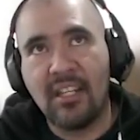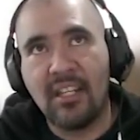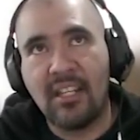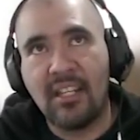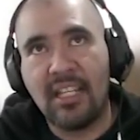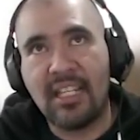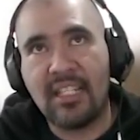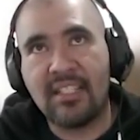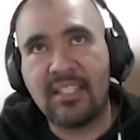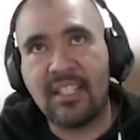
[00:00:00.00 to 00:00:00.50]

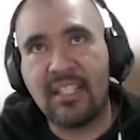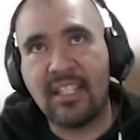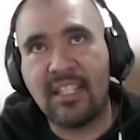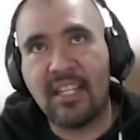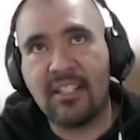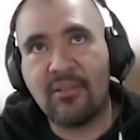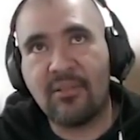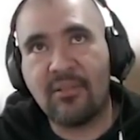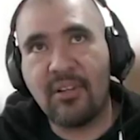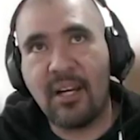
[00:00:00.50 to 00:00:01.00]
let's say
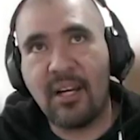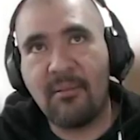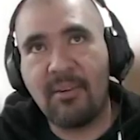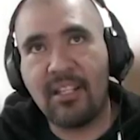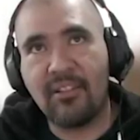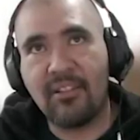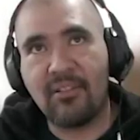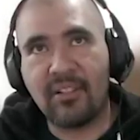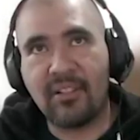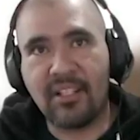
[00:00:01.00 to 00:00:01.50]
that you have
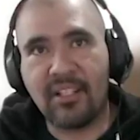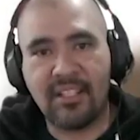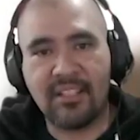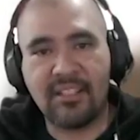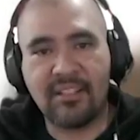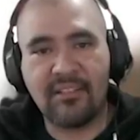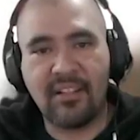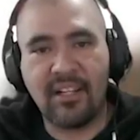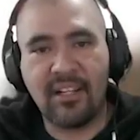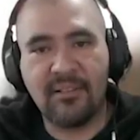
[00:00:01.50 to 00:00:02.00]
an
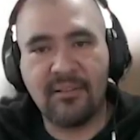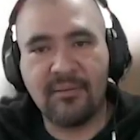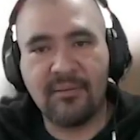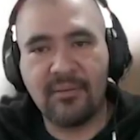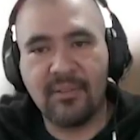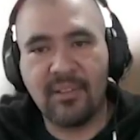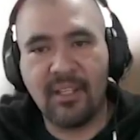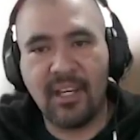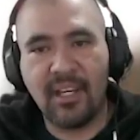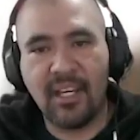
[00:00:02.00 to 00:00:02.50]
orchestra
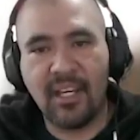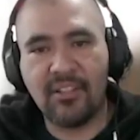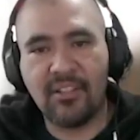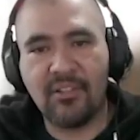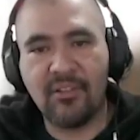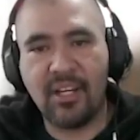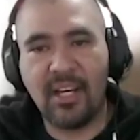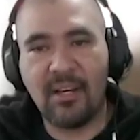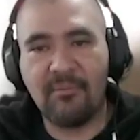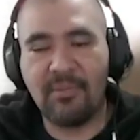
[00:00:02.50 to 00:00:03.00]
and
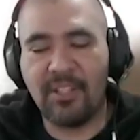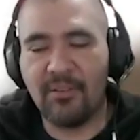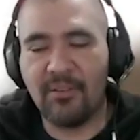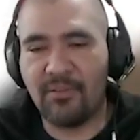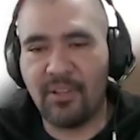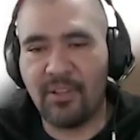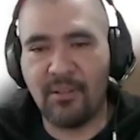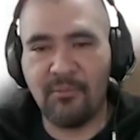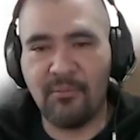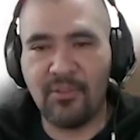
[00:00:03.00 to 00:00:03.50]
you have
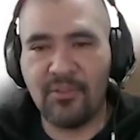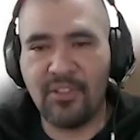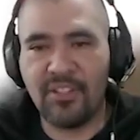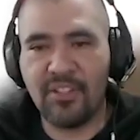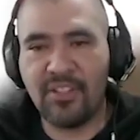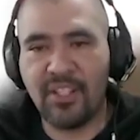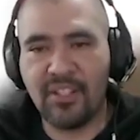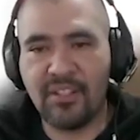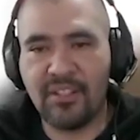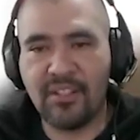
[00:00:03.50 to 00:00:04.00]
different
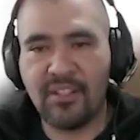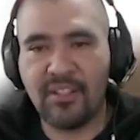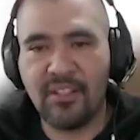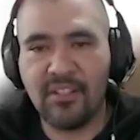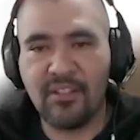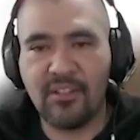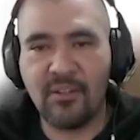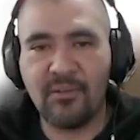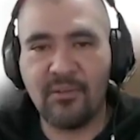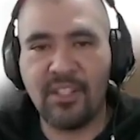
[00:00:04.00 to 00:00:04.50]
musicians.
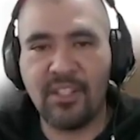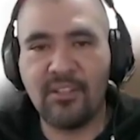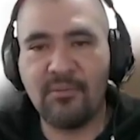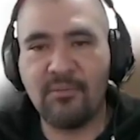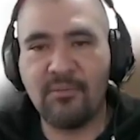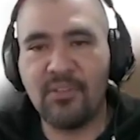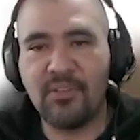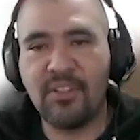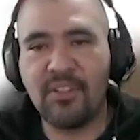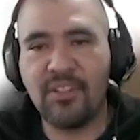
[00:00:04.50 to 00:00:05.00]
So these
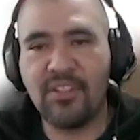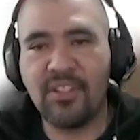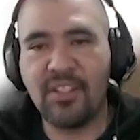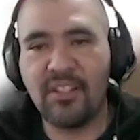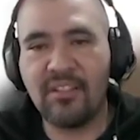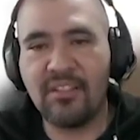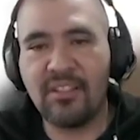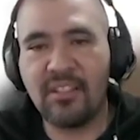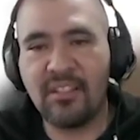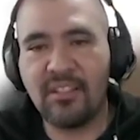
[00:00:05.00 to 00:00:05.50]

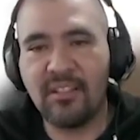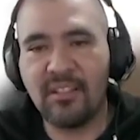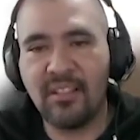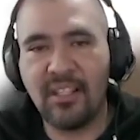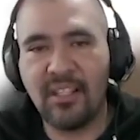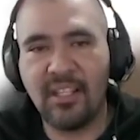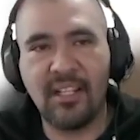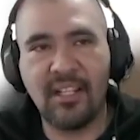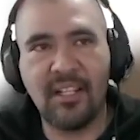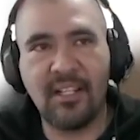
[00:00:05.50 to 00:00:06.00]
musicians
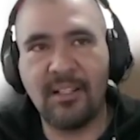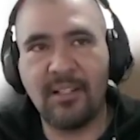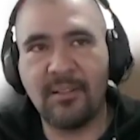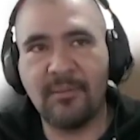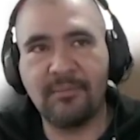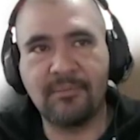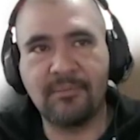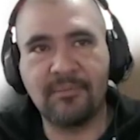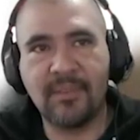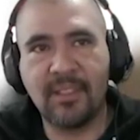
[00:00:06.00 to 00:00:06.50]

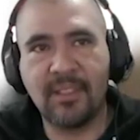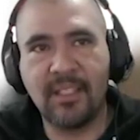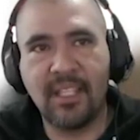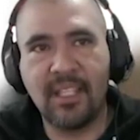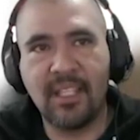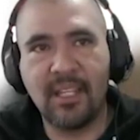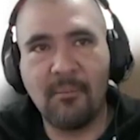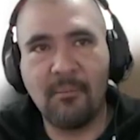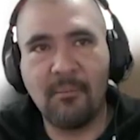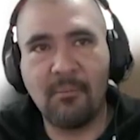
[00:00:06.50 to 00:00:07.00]

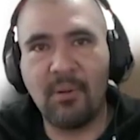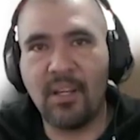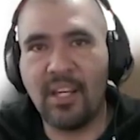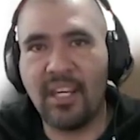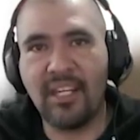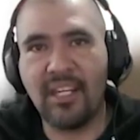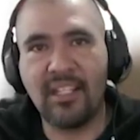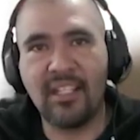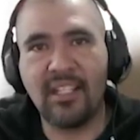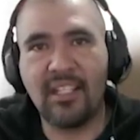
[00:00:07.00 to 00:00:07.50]

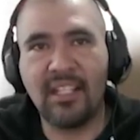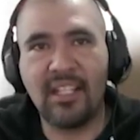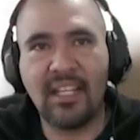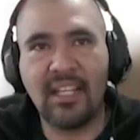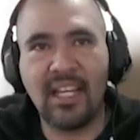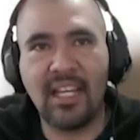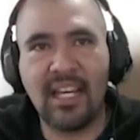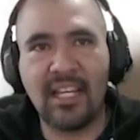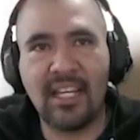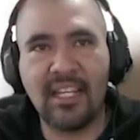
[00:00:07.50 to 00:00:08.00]
play
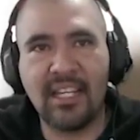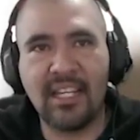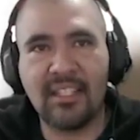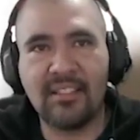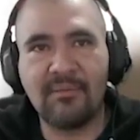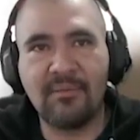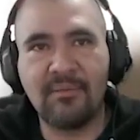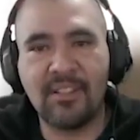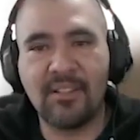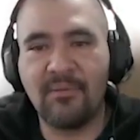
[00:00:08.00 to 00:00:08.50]
a
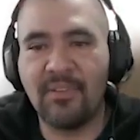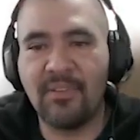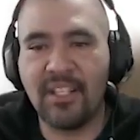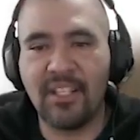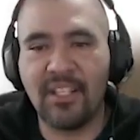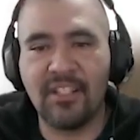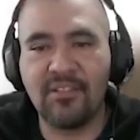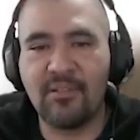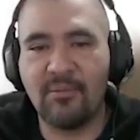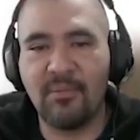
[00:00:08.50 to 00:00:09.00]
specific
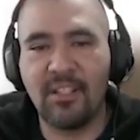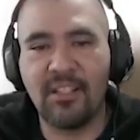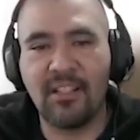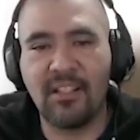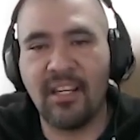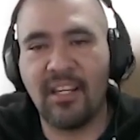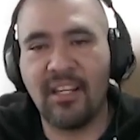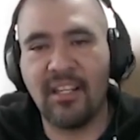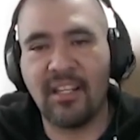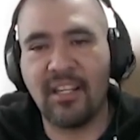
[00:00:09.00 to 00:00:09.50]
instrument
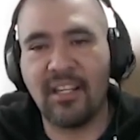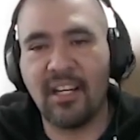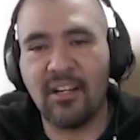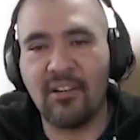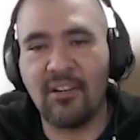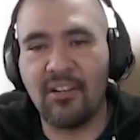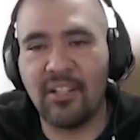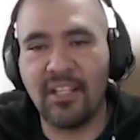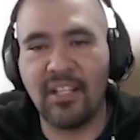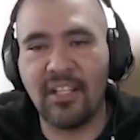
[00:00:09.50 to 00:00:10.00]
like a
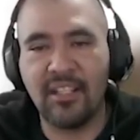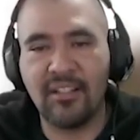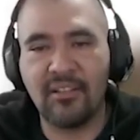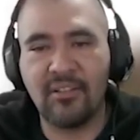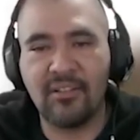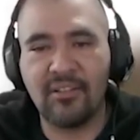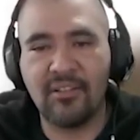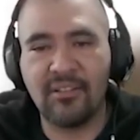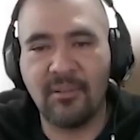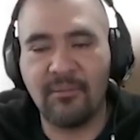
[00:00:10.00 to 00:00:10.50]
hornet
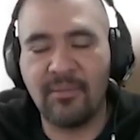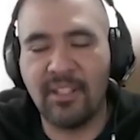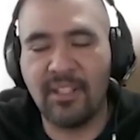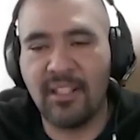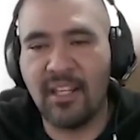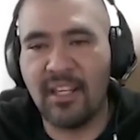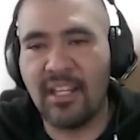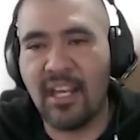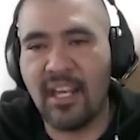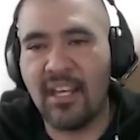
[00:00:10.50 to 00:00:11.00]
or something
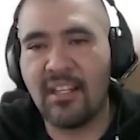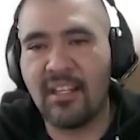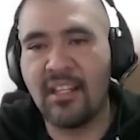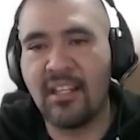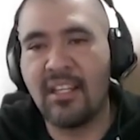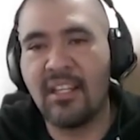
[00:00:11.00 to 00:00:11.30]
like that.